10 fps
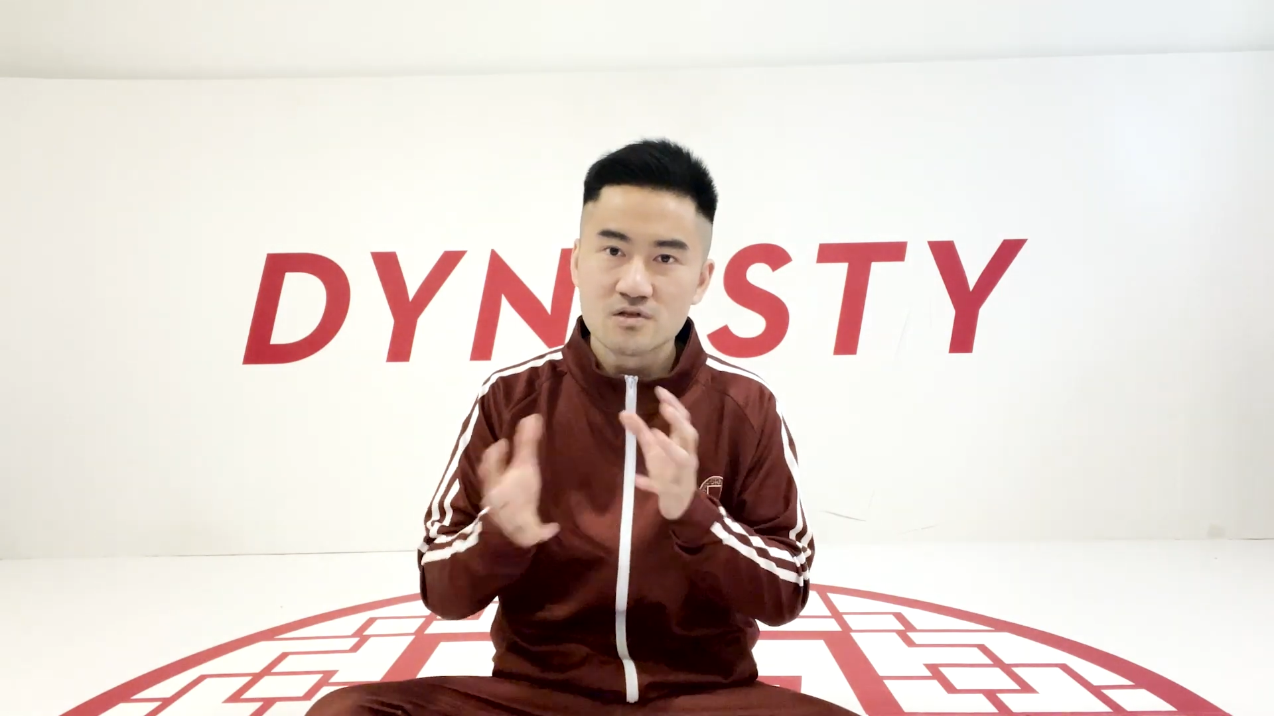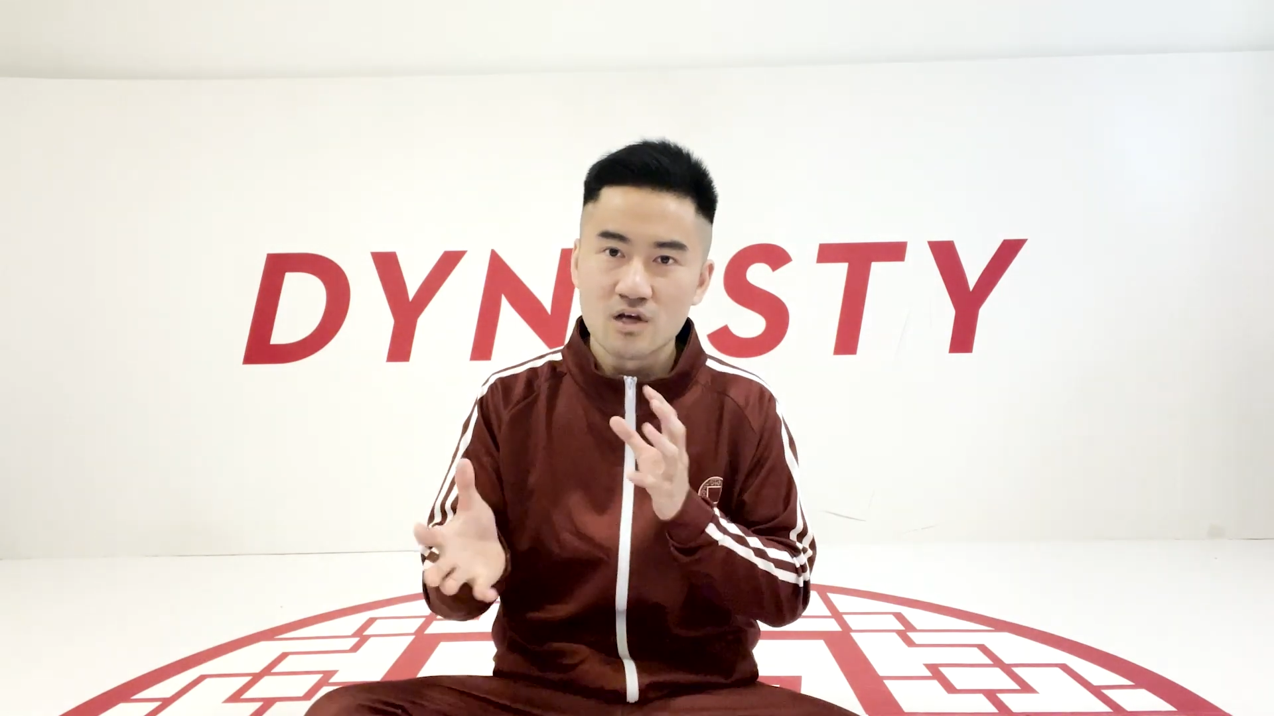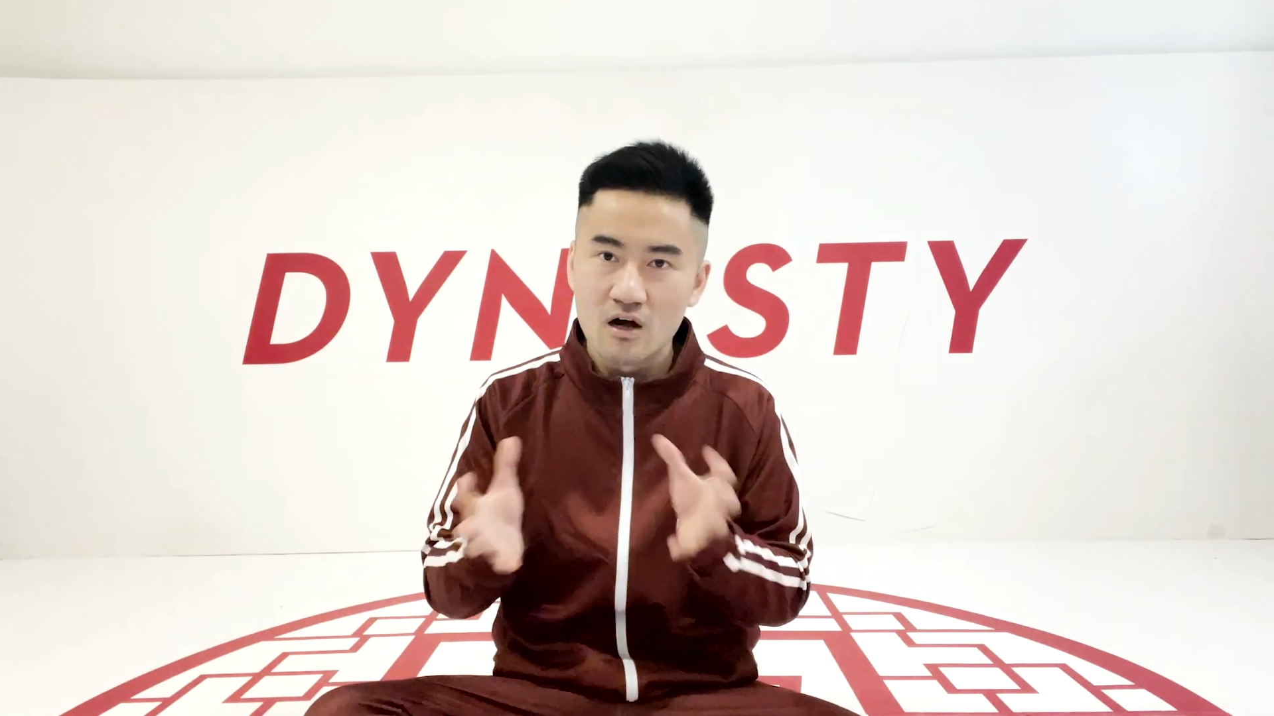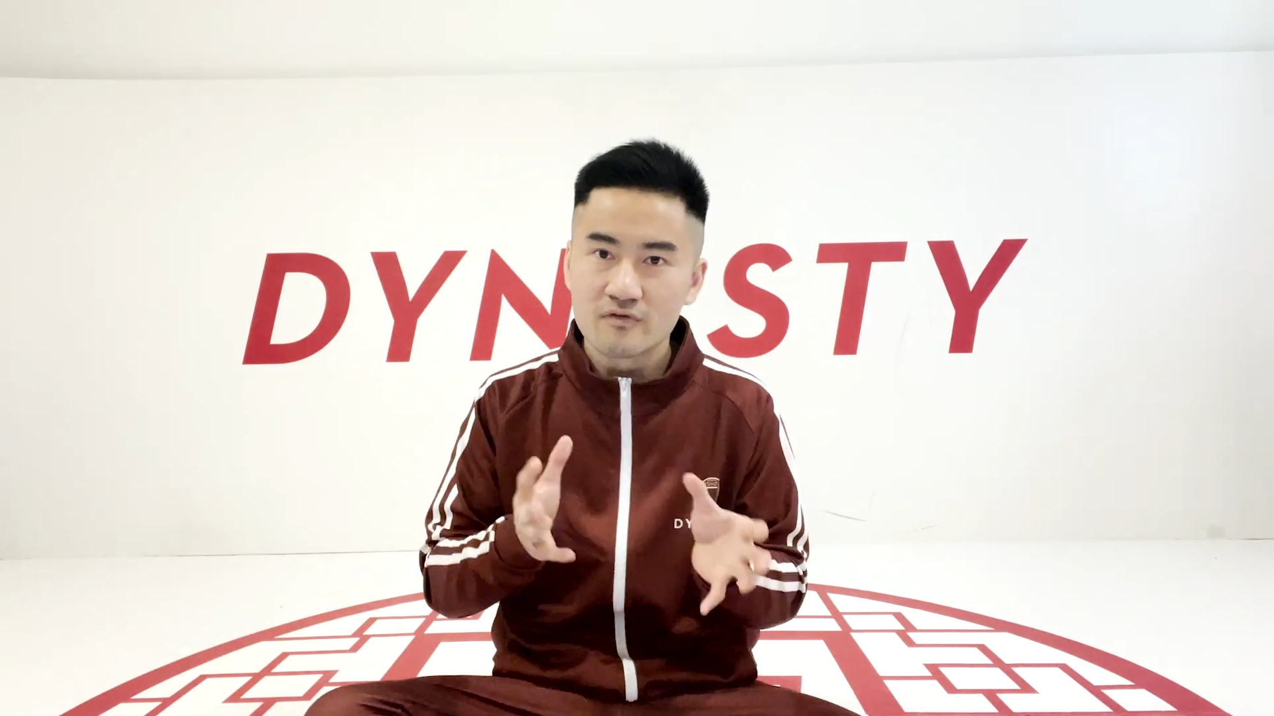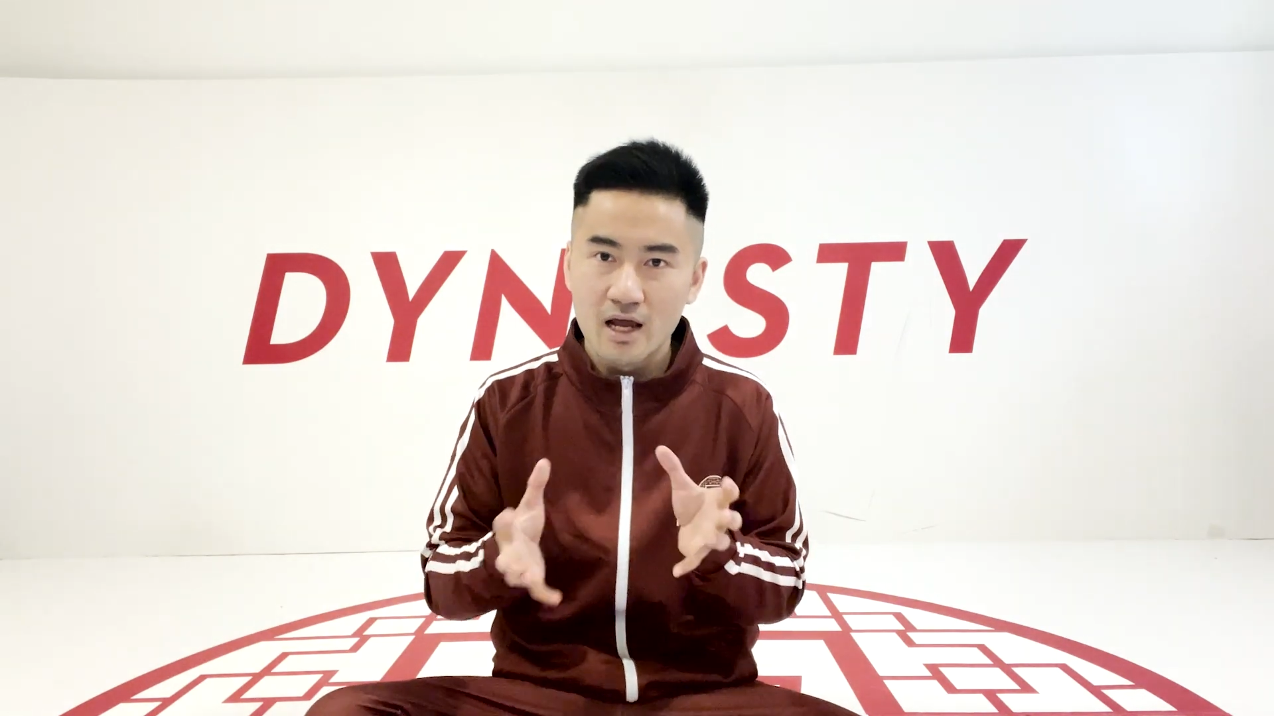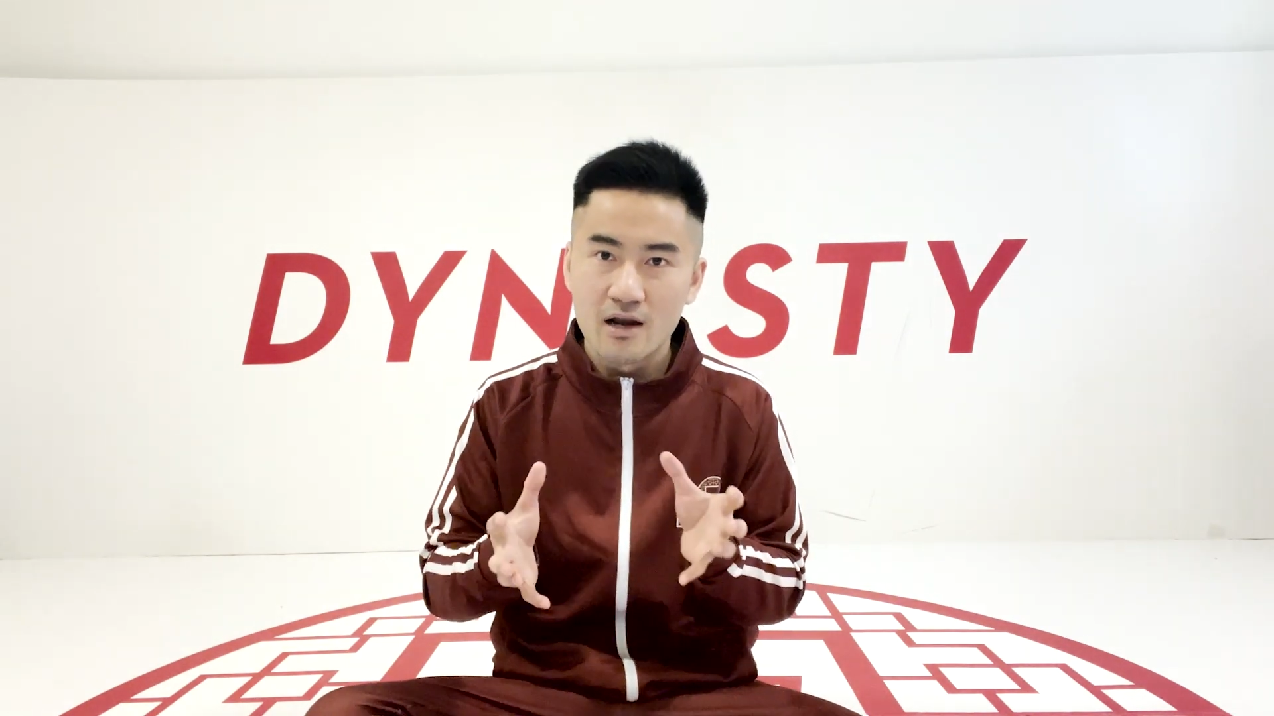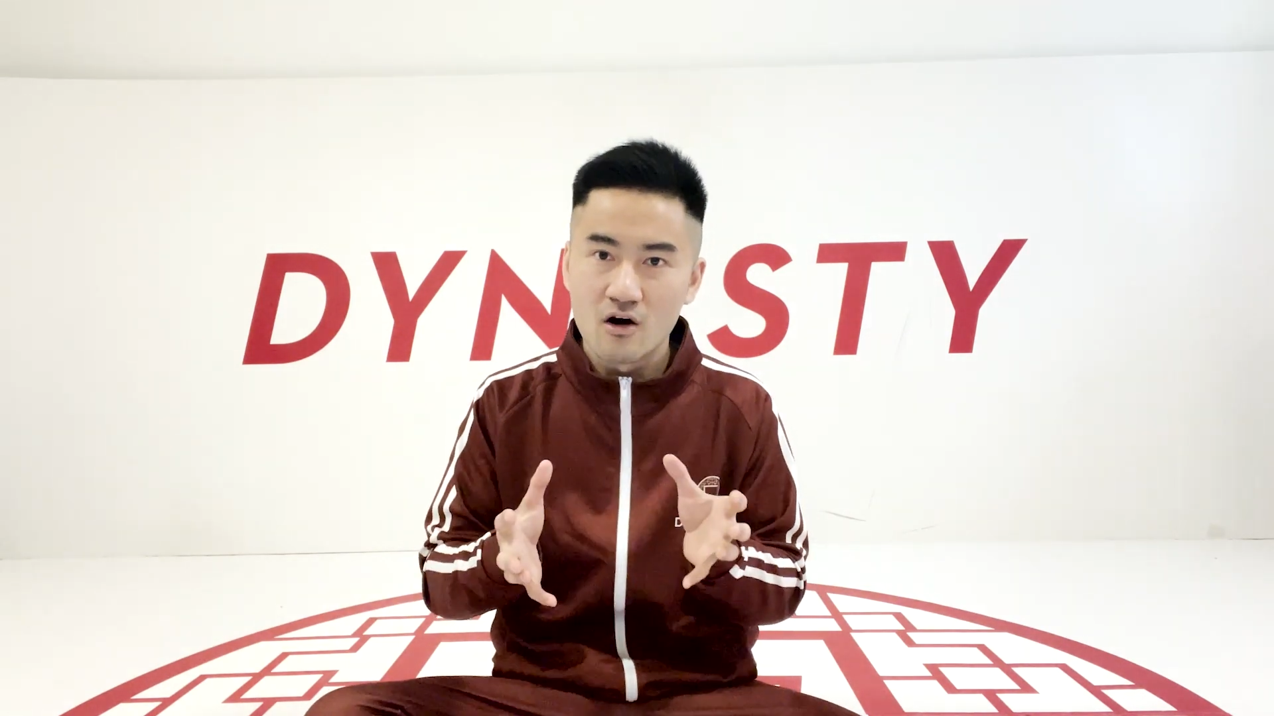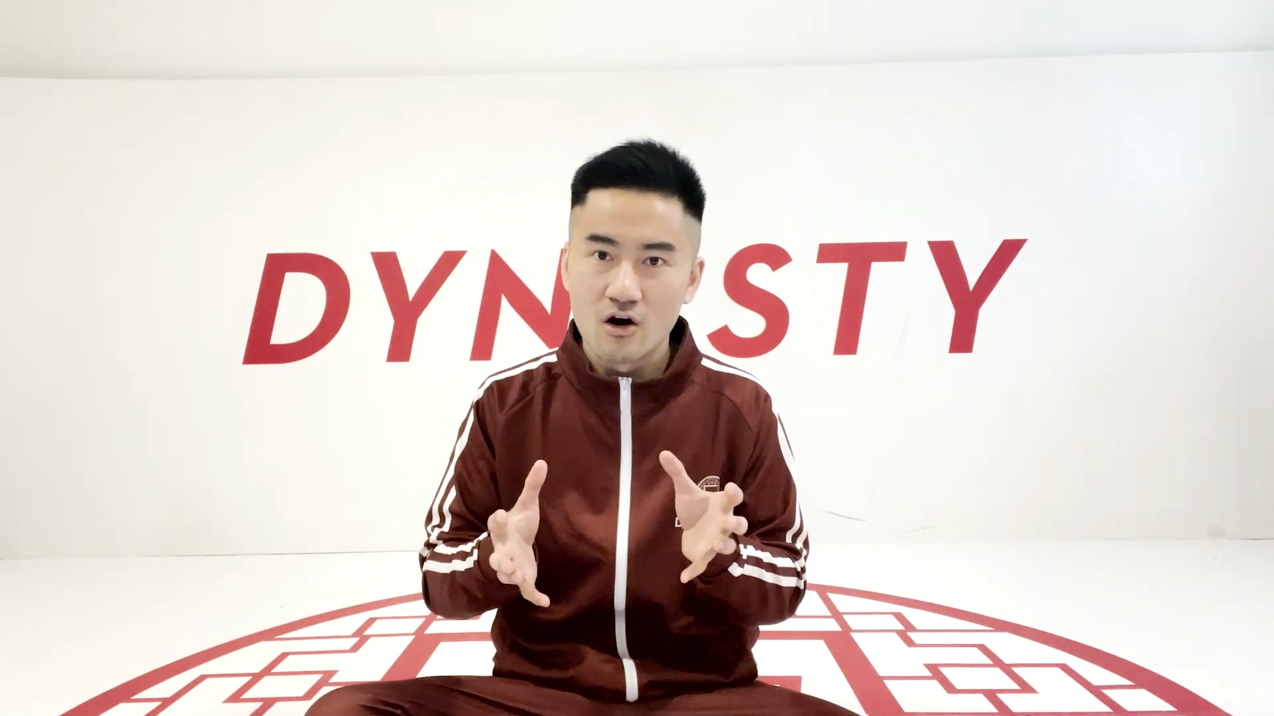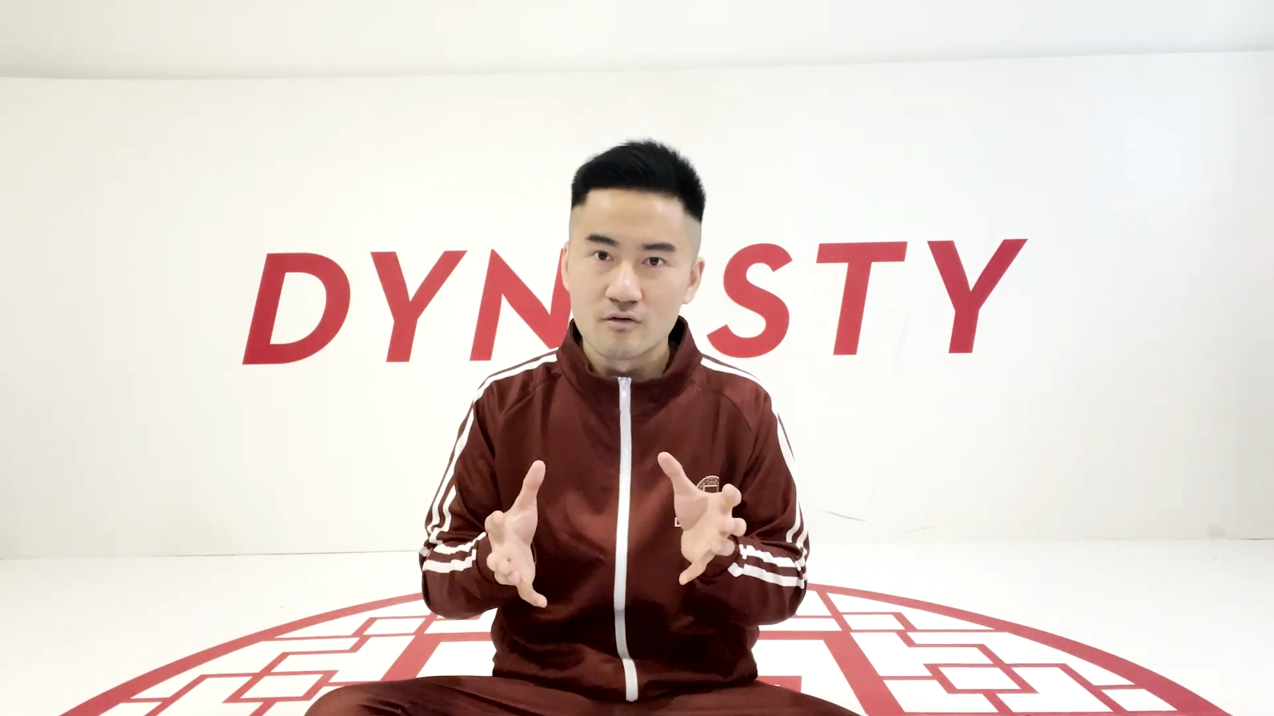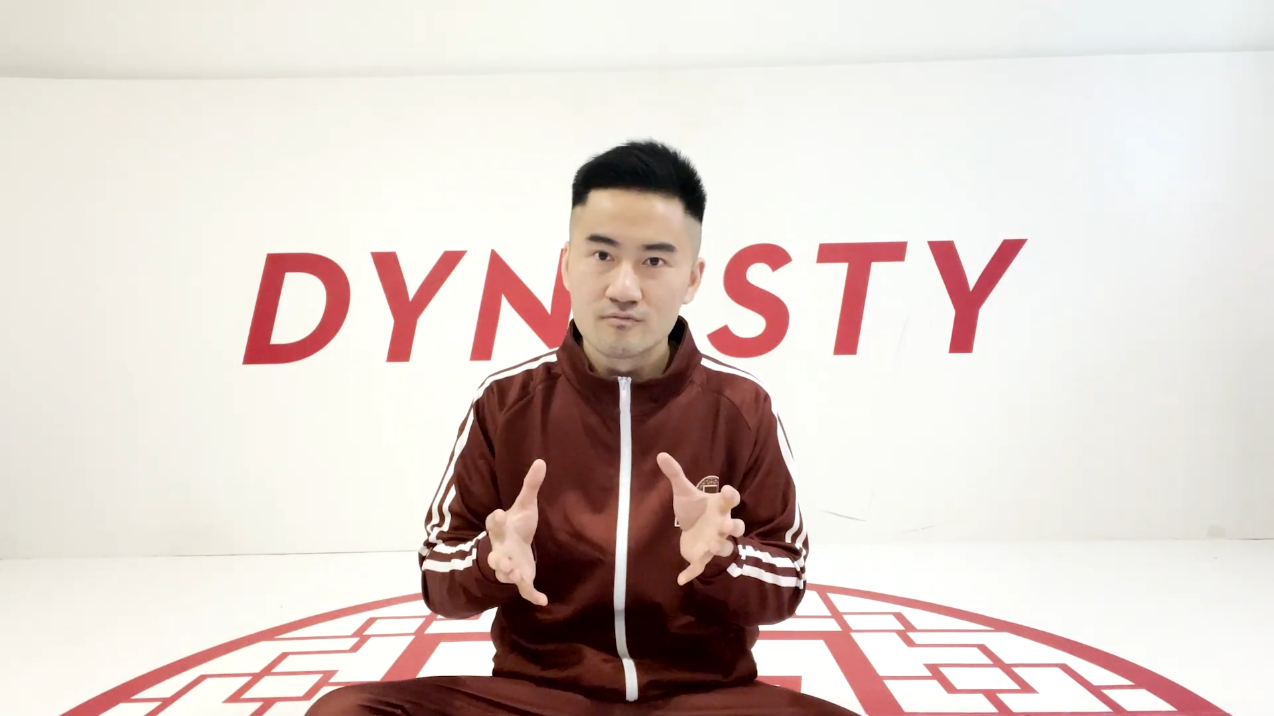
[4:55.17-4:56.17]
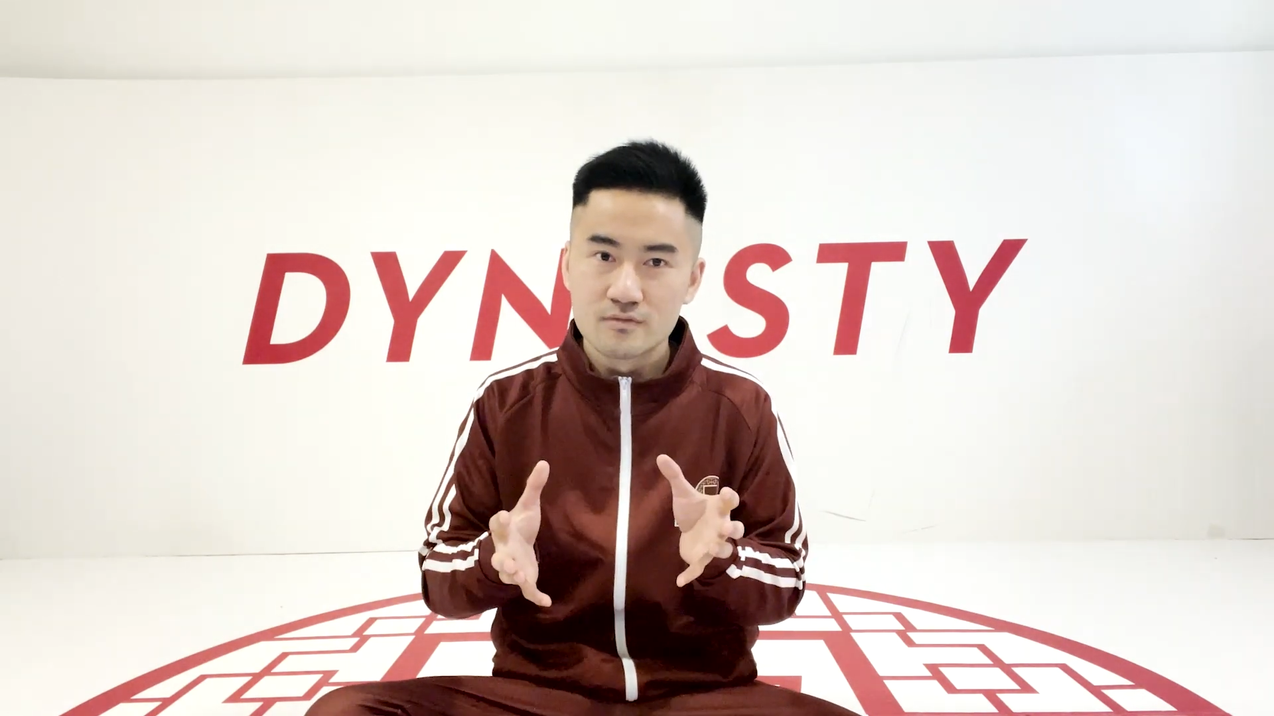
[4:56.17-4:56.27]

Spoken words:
soft and hard.